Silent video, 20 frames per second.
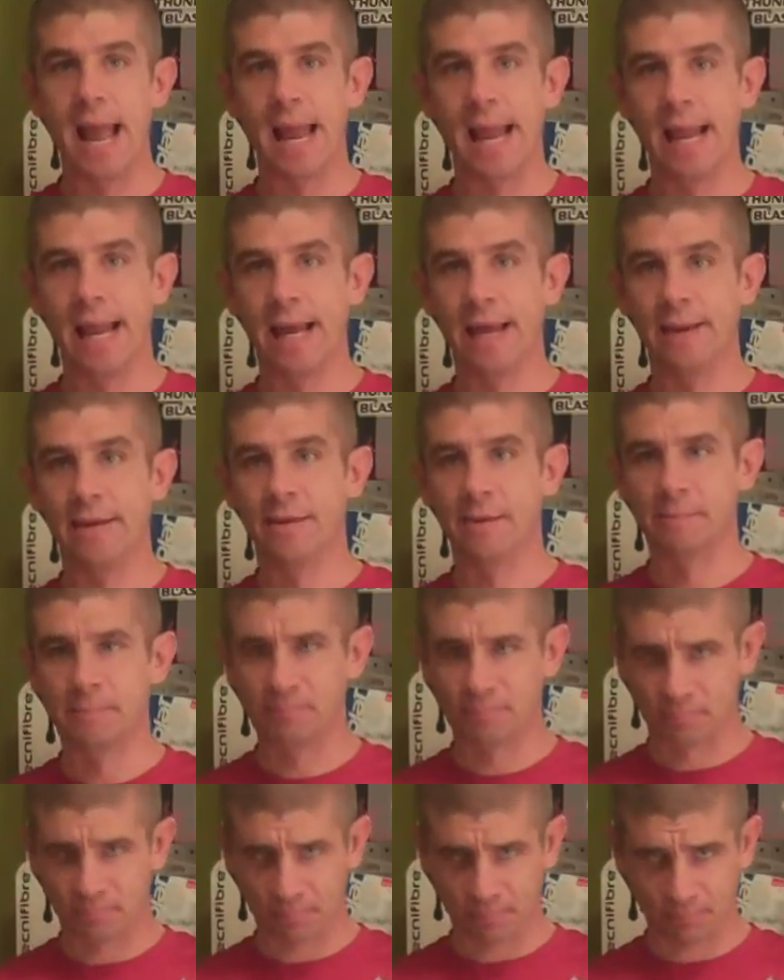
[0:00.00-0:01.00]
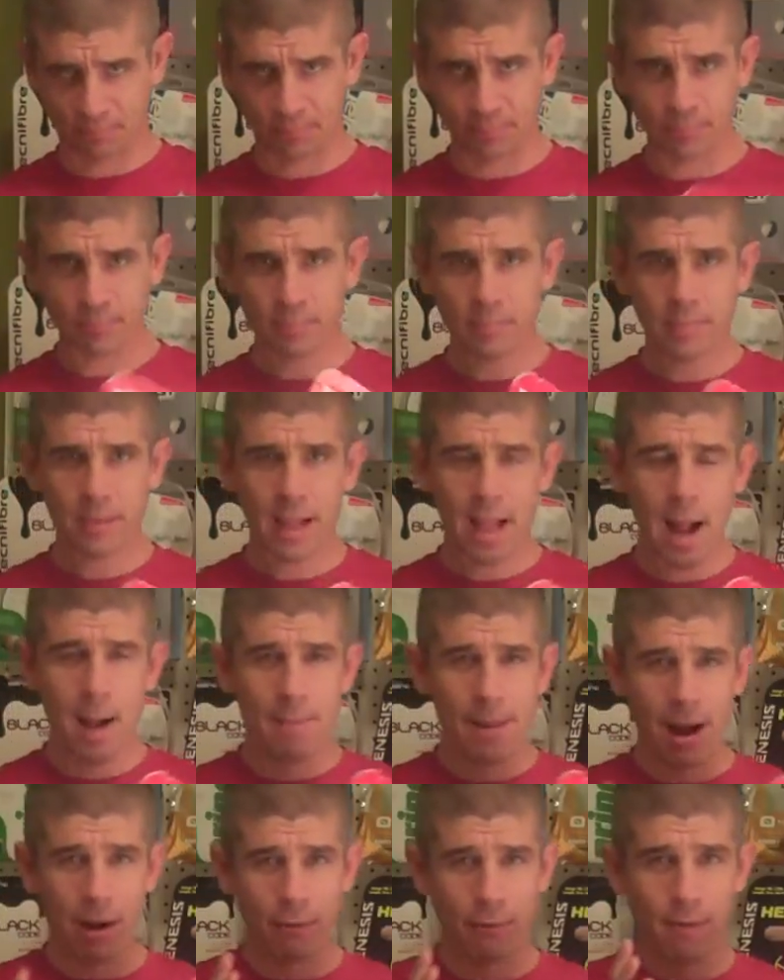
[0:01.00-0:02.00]
And
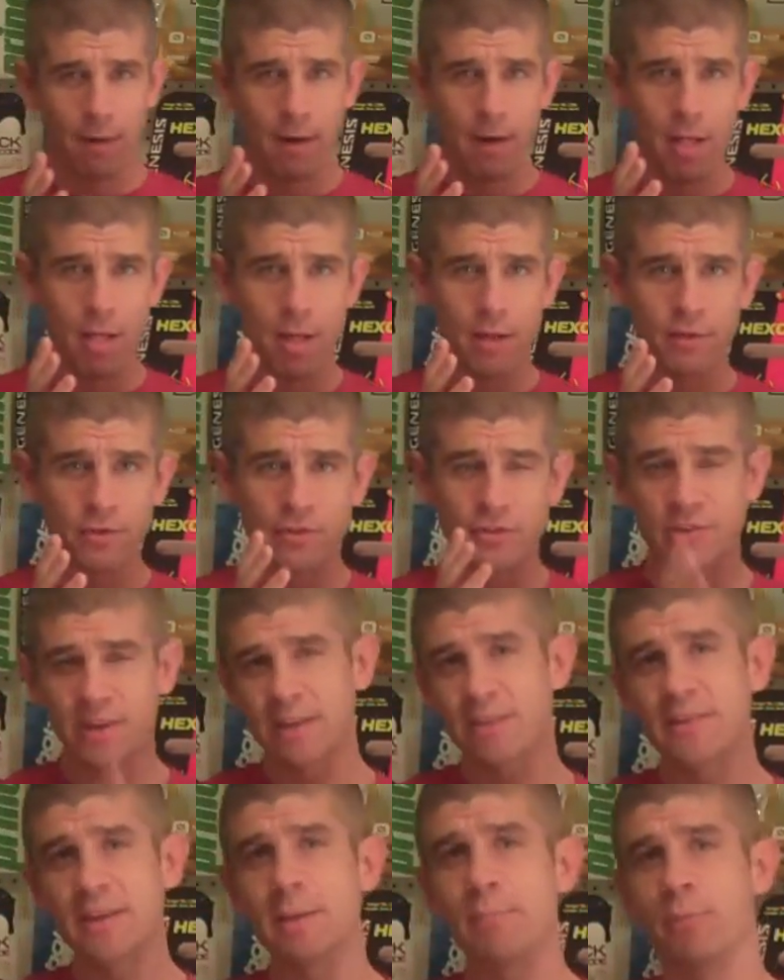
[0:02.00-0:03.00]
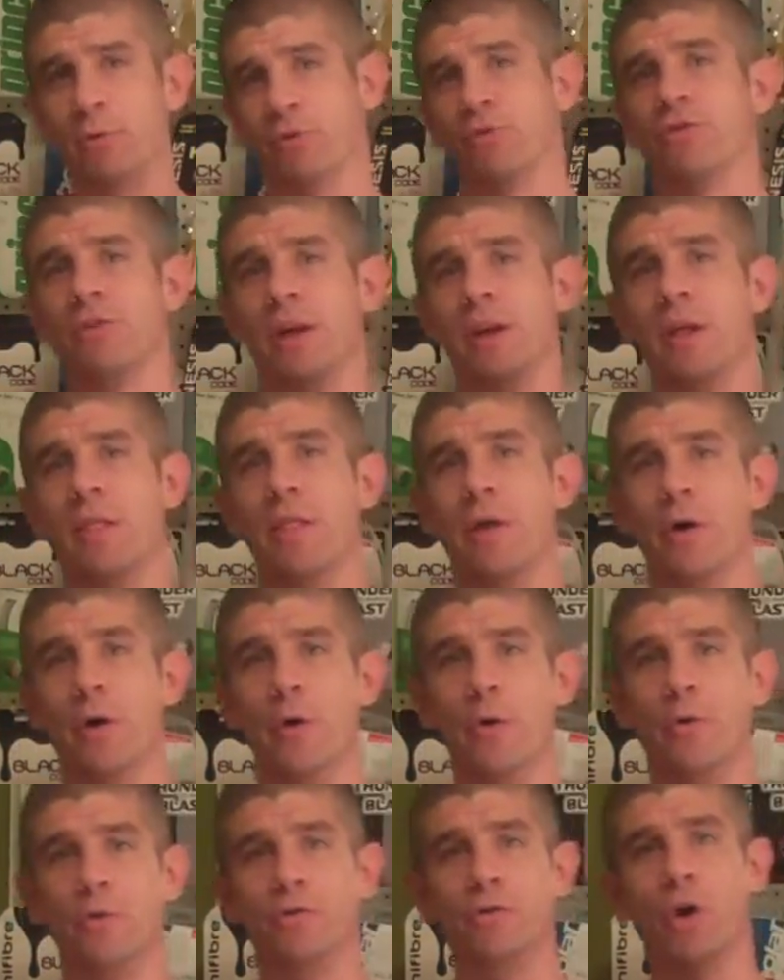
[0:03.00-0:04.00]
about 60% of
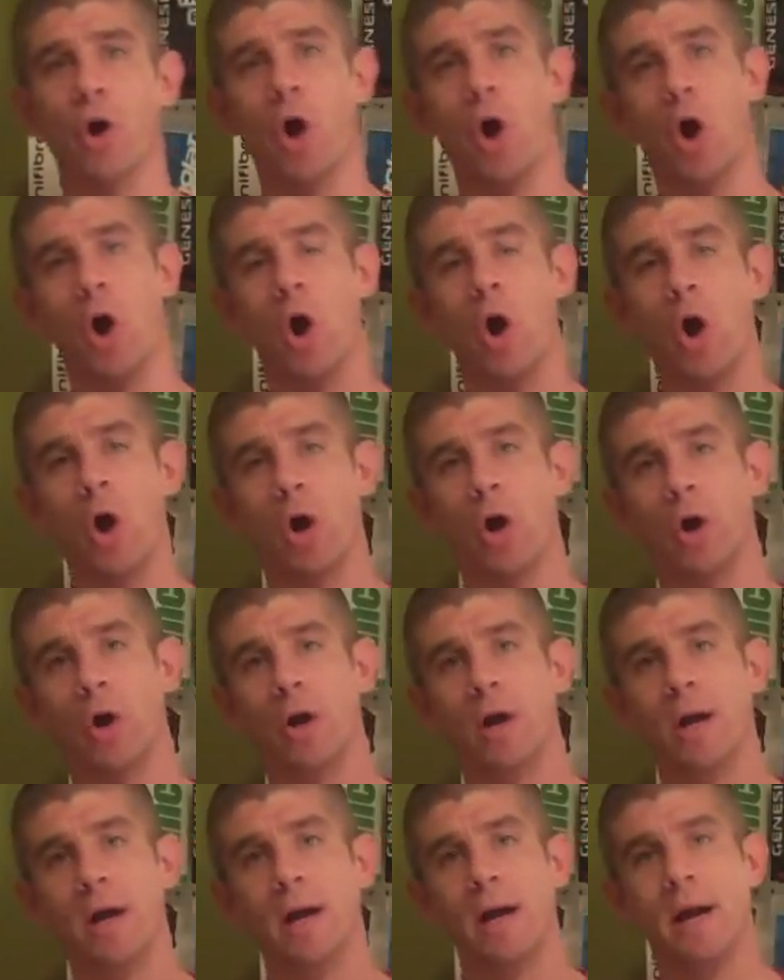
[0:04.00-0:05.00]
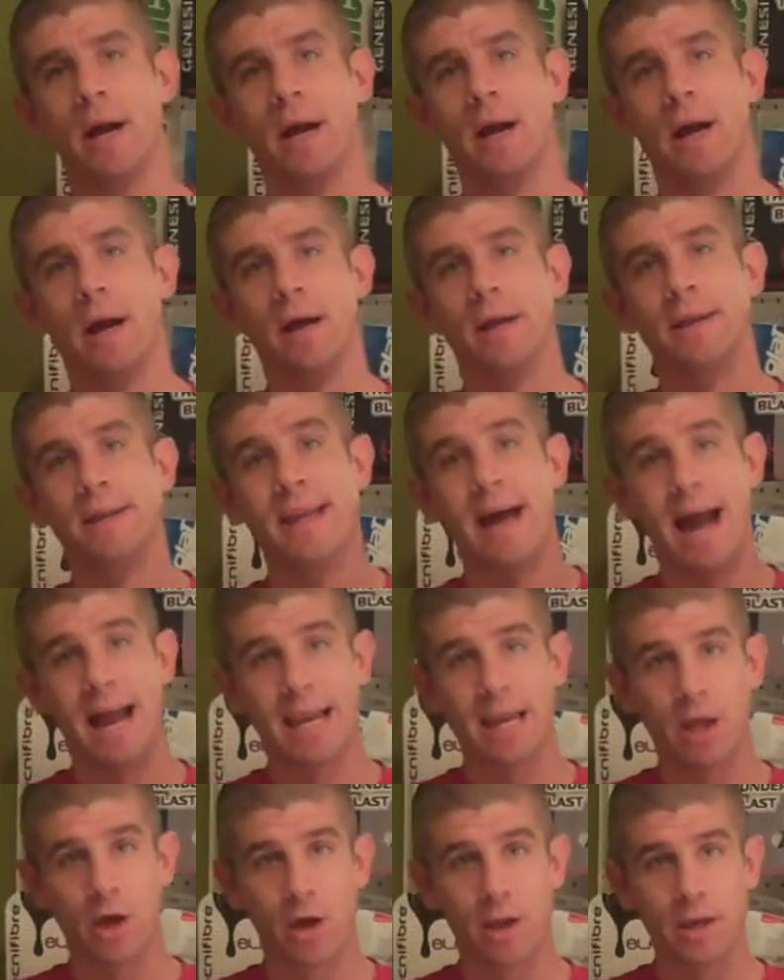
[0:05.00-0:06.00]
those are
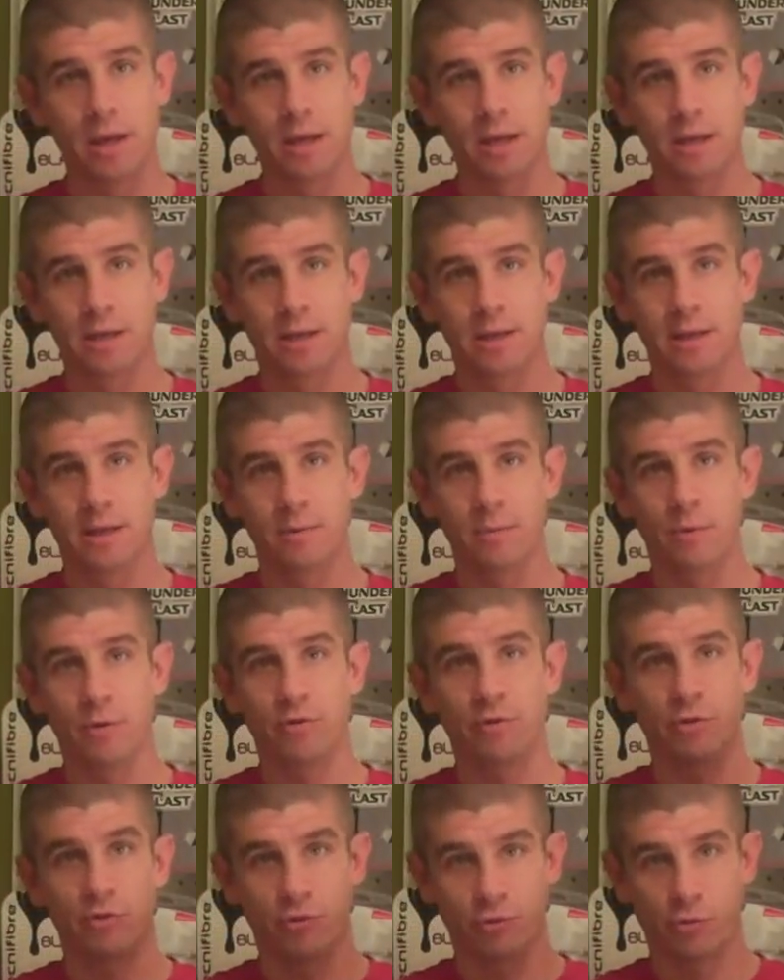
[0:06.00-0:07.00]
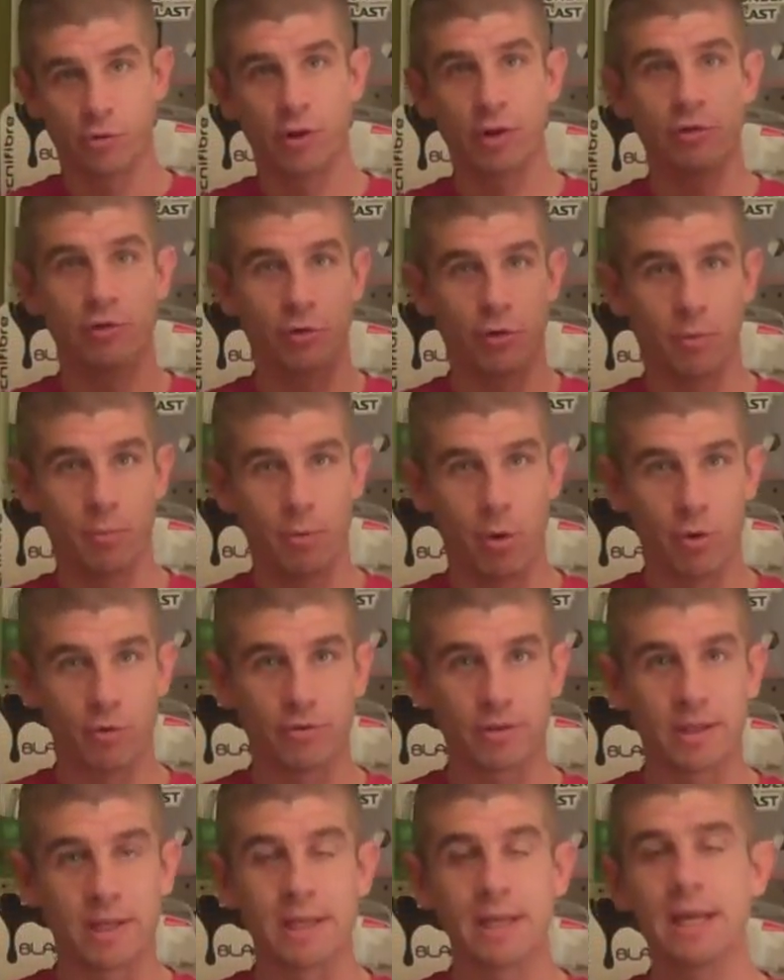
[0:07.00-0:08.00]
nylon, which is traditional
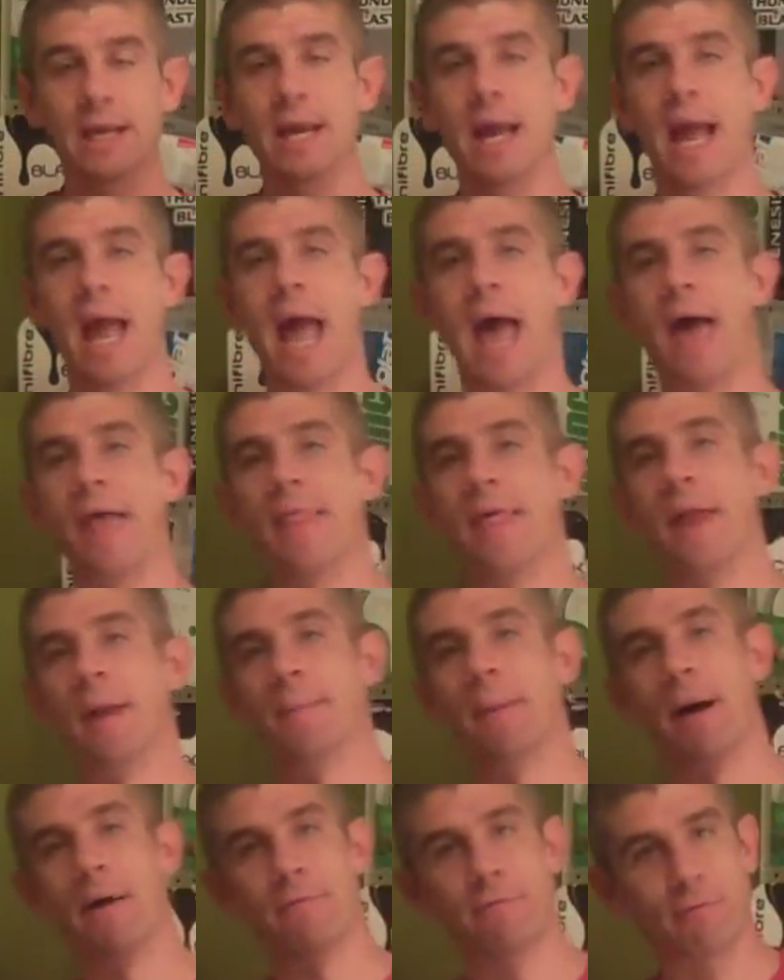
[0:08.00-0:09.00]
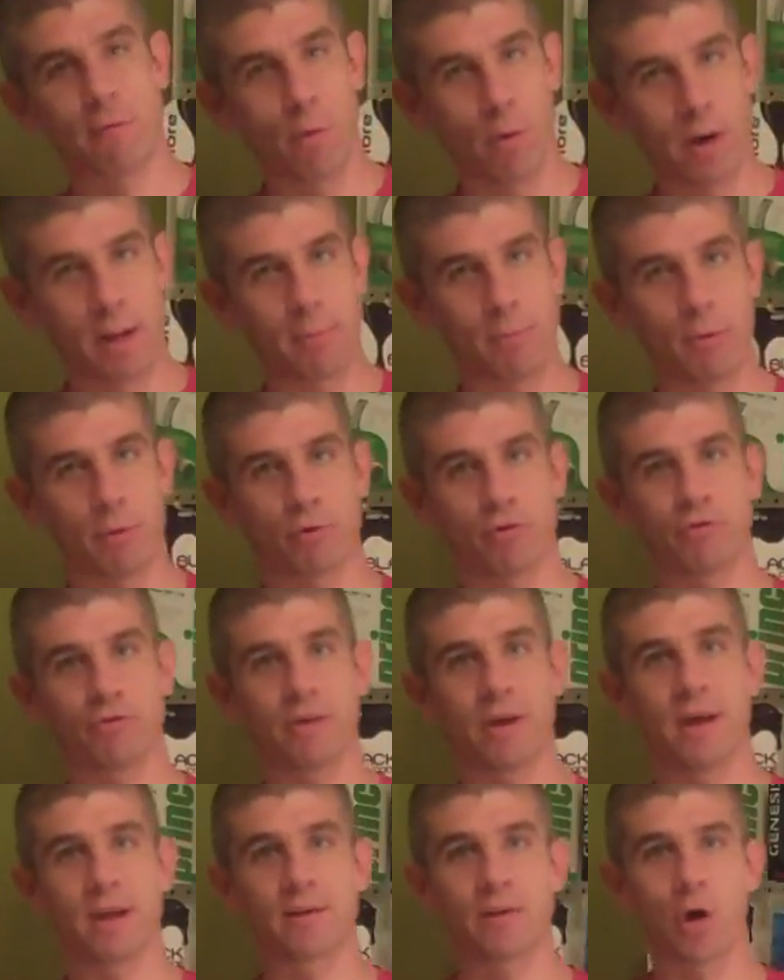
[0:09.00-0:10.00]
multi, and then about
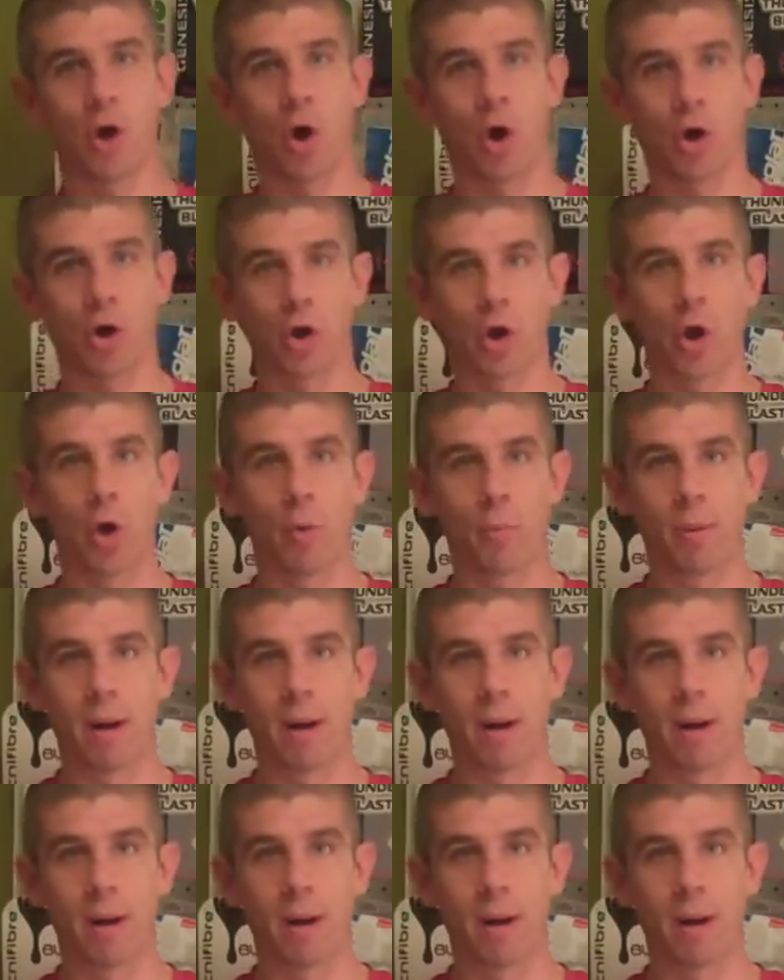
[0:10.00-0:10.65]
40% are